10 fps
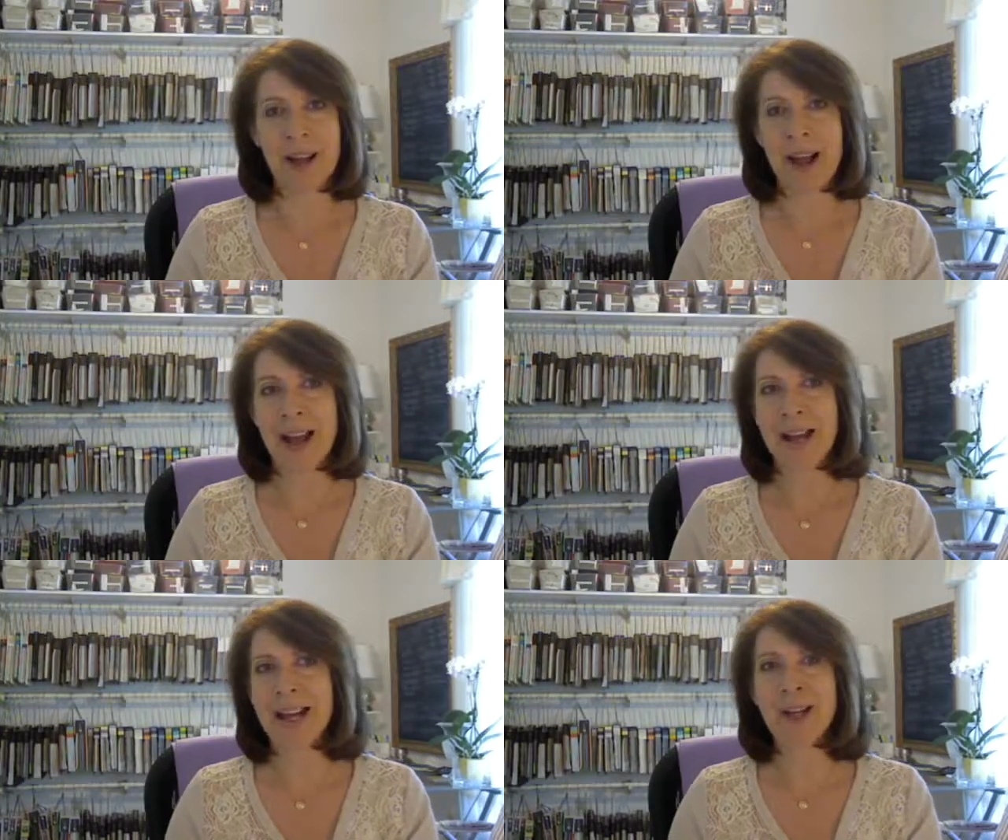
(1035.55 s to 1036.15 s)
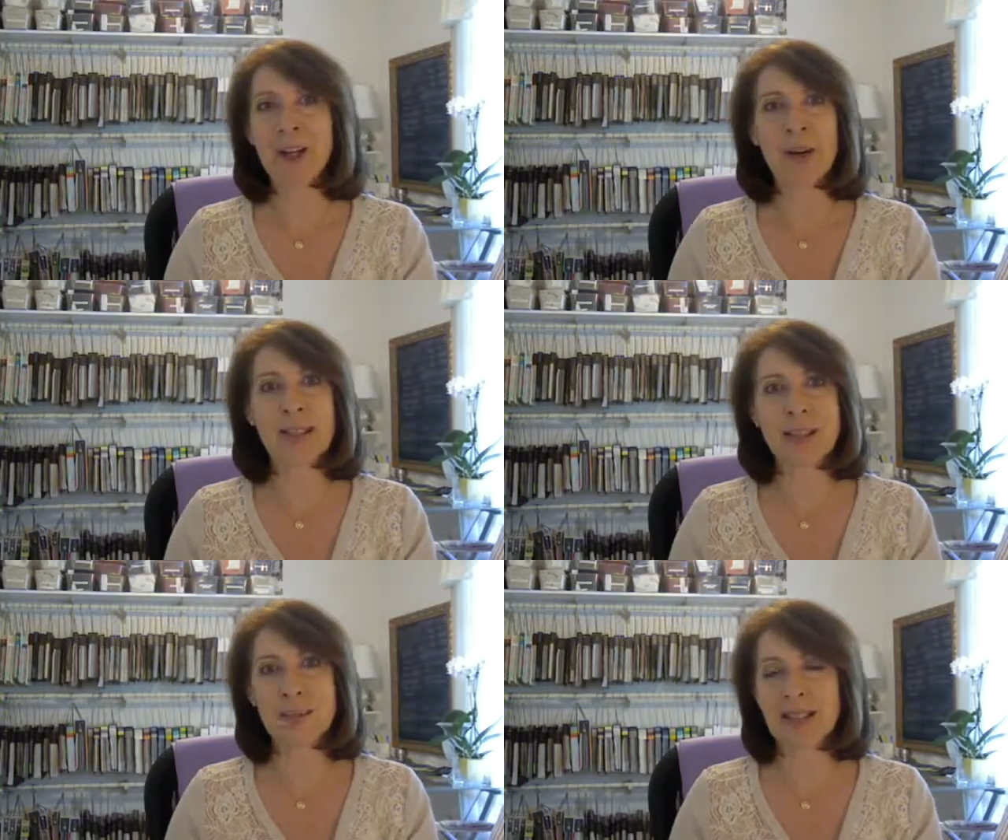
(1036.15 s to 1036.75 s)
I hate
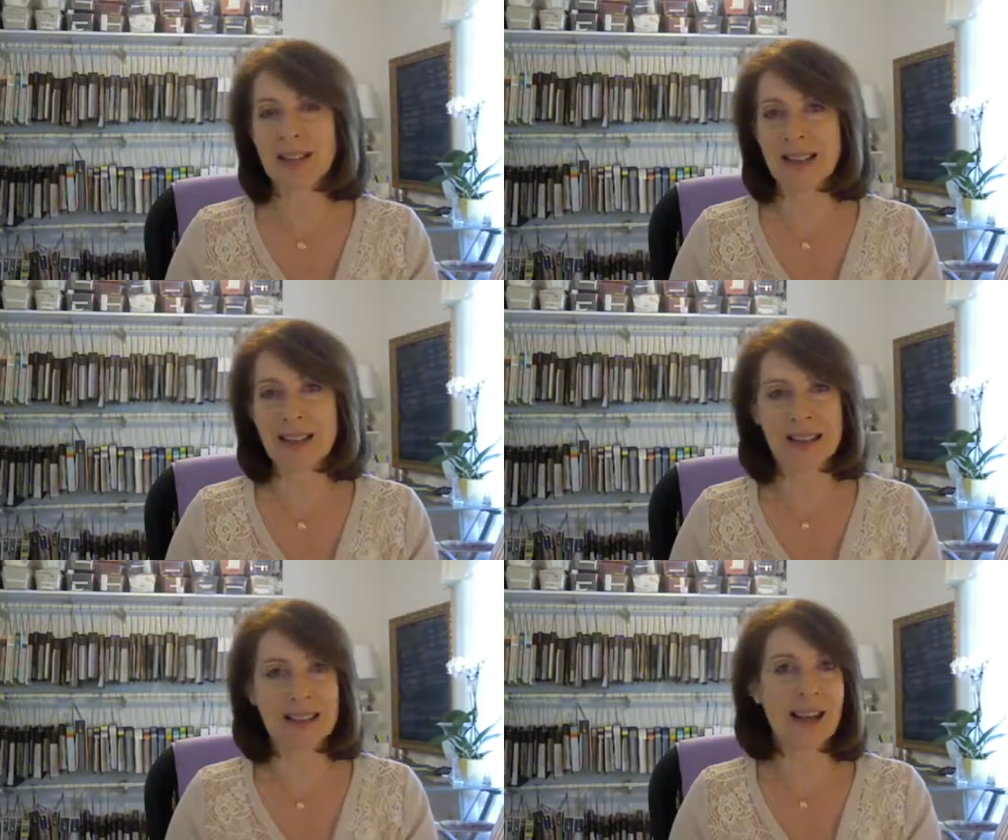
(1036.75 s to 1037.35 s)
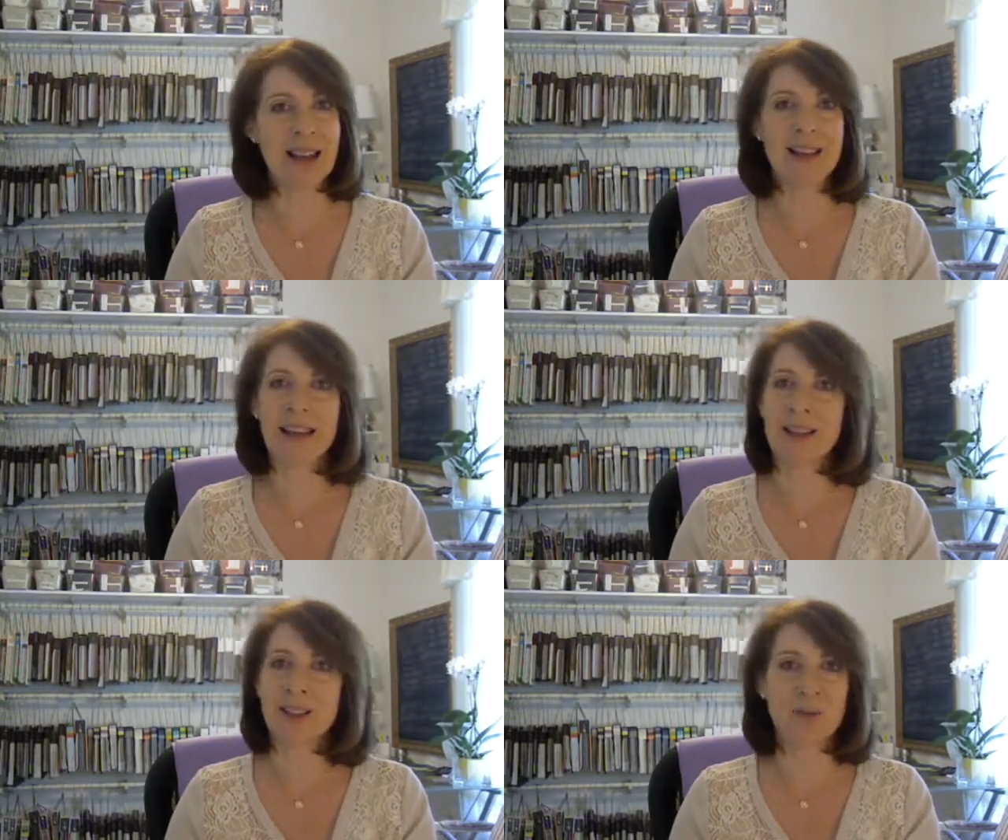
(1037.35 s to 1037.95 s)
correcting mistakes in design. It
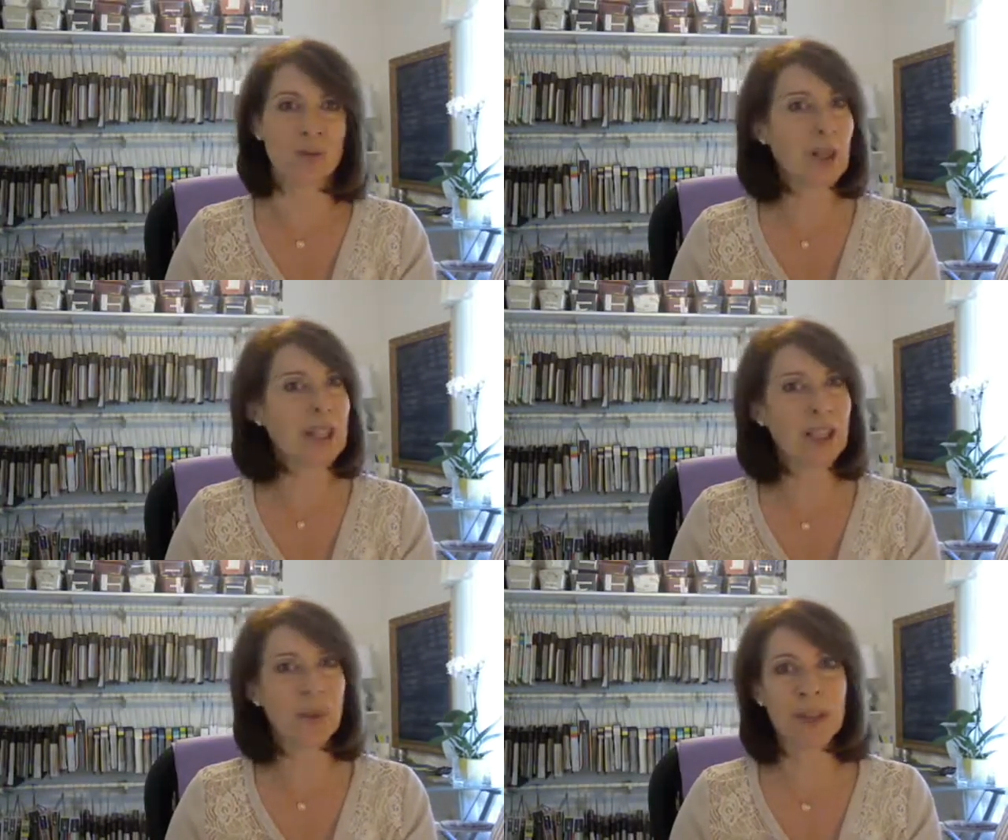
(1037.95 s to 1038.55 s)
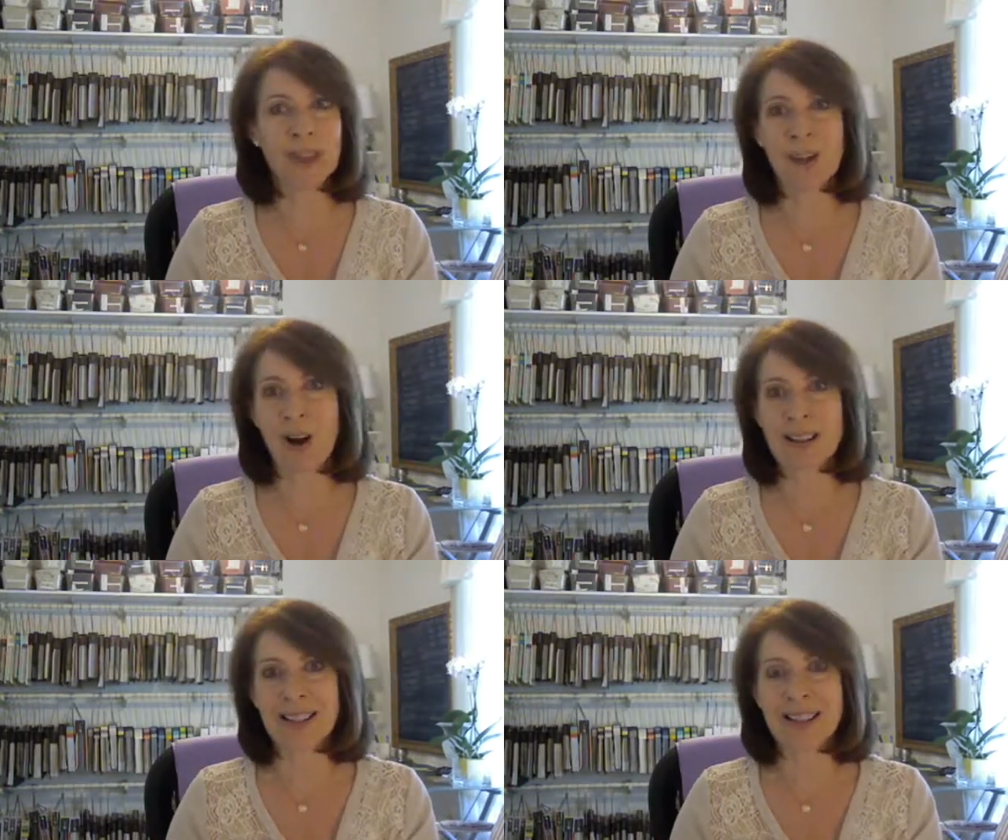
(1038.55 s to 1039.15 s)
gets really, really
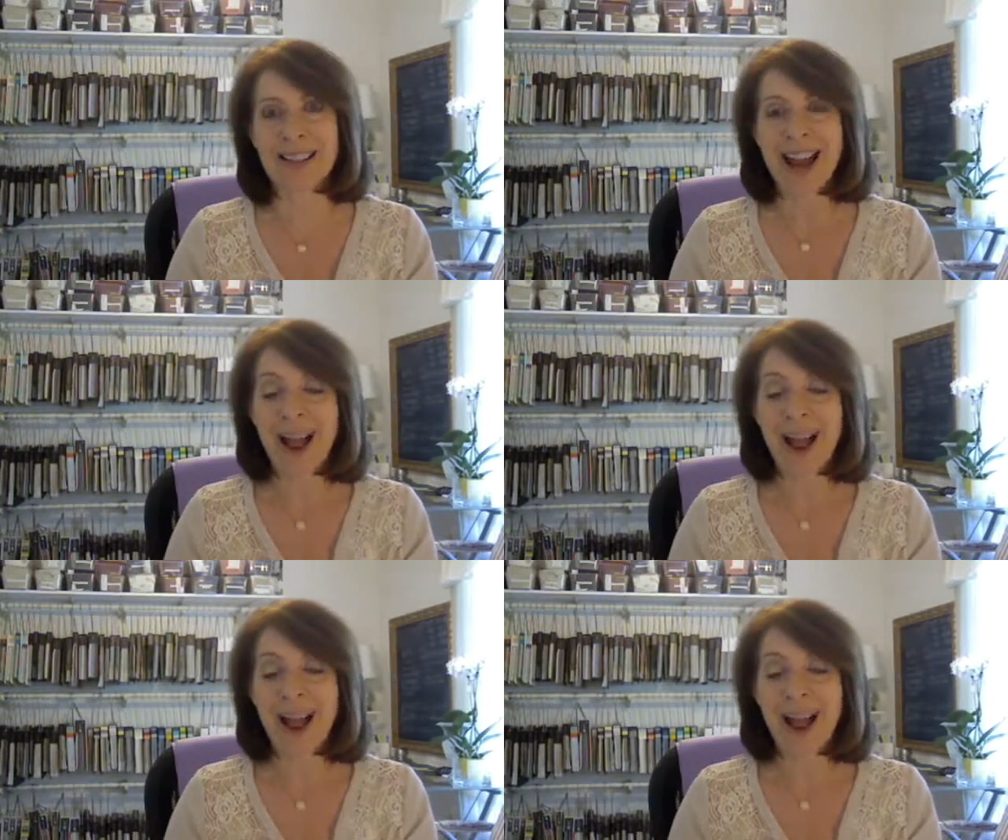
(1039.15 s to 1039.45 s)
costly.